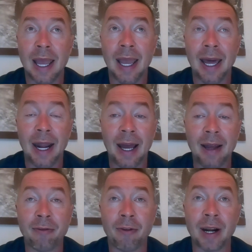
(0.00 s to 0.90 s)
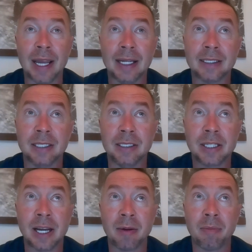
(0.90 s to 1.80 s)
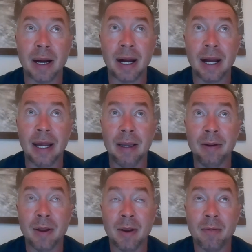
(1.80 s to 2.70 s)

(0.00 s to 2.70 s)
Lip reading: and I forget to check my